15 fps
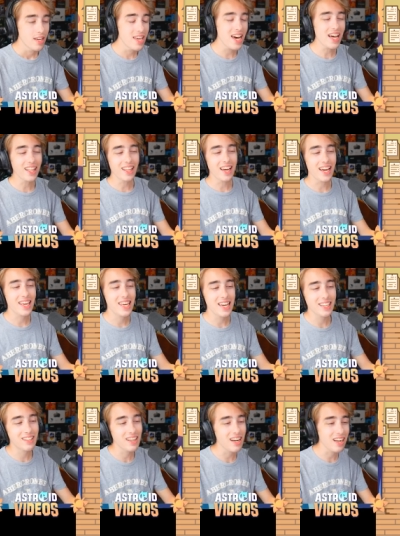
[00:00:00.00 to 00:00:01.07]
Y'all know I
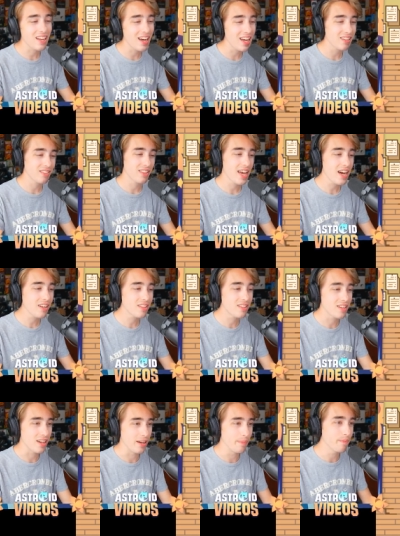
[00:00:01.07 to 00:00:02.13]
can't start class without um,
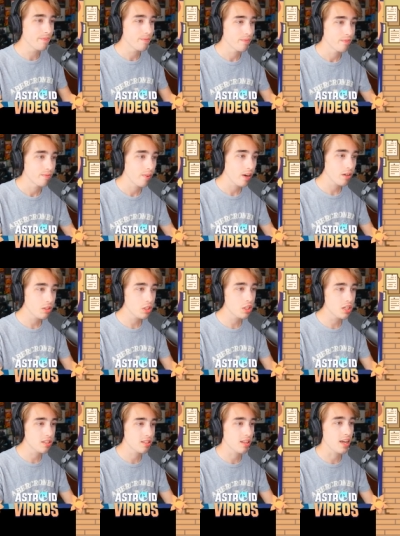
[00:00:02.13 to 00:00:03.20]
some. Why don't you
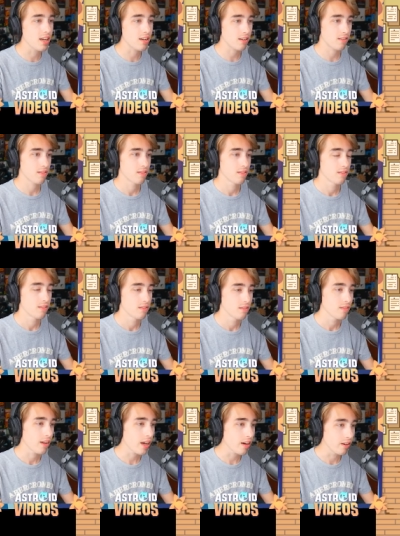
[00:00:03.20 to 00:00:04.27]
just, like,
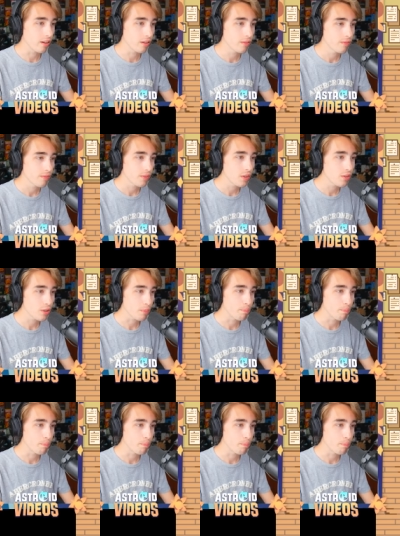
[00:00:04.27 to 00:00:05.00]
I don't know, use your